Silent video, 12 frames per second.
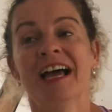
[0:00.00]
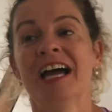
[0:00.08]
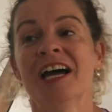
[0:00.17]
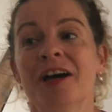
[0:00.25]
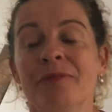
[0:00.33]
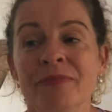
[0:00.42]

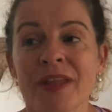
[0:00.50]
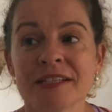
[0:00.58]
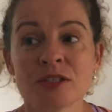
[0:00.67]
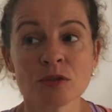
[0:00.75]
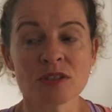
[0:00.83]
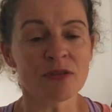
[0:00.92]

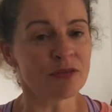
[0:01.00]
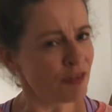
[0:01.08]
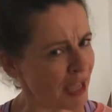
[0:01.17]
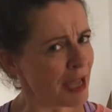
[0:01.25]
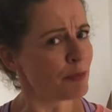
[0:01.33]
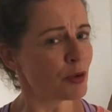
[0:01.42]
And so it's a
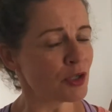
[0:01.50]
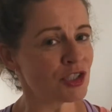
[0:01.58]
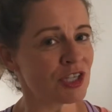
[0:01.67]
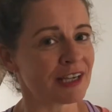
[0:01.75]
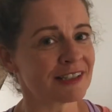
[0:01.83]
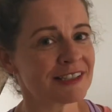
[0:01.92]
fair
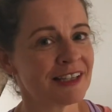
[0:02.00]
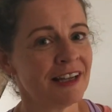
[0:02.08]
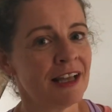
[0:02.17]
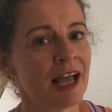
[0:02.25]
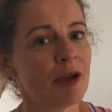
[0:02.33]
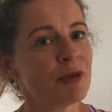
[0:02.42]
project.
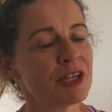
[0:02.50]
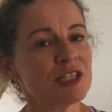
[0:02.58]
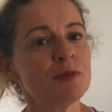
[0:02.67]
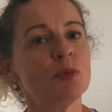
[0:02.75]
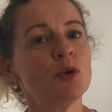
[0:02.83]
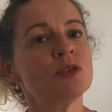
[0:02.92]
And we
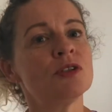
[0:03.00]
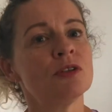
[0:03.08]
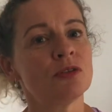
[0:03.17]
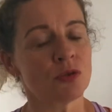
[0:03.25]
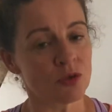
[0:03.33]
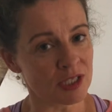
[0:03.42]
actually bought
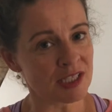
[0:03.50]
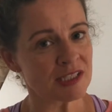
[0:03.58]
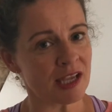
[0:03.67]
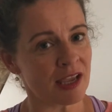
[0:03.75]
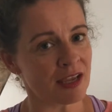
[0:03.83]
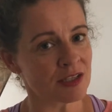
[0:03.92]
it through an
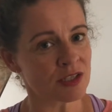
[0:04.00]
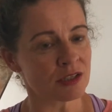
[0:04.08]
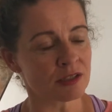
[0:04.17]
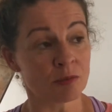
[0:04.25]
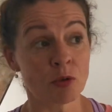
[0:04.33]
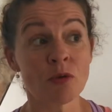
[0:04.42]
estate
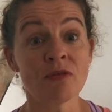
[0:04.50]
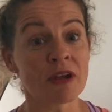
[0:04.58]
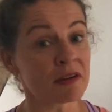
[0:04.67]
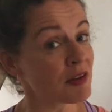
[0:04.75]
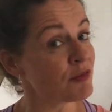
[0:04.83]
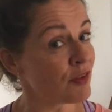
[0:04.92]
agent, and we were
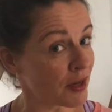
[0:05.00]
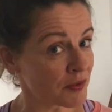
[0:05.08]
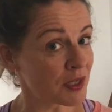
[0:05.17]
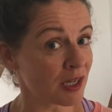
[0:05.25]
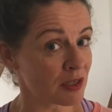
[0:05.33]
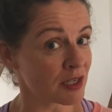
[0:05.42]
very,
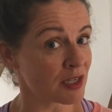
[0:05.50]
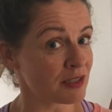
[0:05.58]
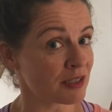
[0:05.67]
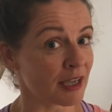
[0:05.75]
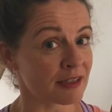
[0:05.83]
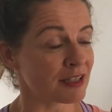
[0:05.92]
very lucky
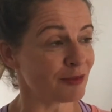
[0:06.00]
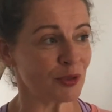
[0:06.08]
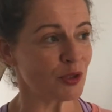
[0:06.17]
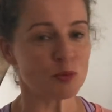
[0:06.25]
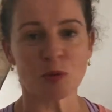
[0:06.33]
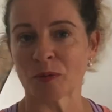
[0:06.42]
to get it
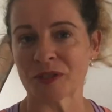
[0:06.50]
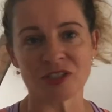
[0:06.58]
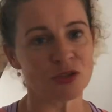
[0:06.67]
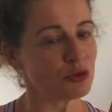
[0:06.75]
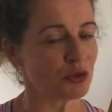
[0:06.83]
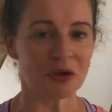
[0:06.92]
because
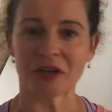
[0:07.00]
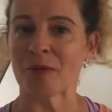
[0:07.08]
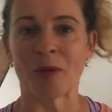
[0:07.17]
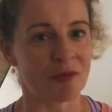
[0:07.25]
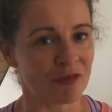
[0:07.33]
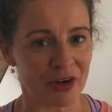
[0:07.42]
properties do not
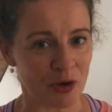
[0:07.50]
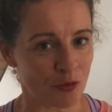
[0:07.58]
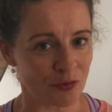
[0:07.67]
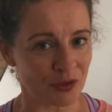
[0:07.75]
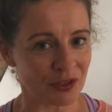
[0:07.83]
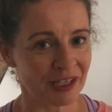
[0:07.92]
come up very
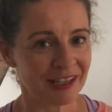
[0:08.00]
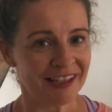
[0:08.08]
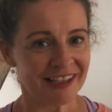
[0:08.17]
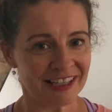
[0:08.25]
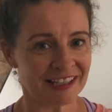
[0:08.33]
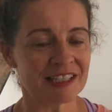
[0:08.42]
often
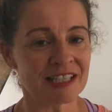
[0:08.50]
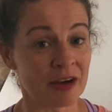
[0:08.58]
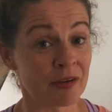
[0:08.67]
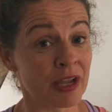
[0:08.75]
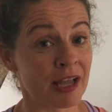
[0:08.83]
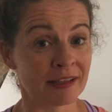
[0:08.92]
in this
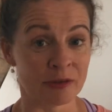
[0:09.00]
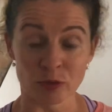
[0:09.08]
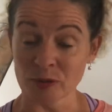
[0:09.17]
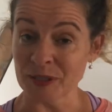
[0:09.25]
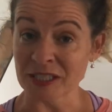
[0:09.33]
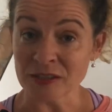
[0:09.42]
area, and it
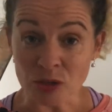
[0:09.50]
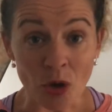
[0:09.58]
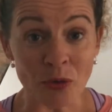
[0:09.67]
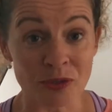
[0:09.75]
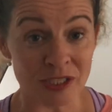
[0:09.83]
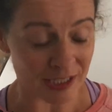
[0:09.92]
would have been
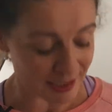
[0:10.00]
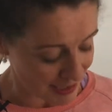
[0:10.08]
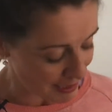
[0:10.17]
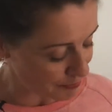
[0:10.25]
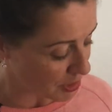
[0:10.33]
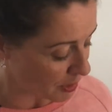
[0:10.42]
totally
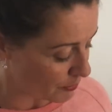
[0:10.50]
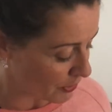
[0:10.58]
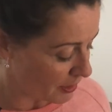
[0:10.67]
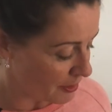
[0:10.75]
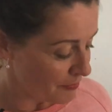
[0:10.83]
snapped up.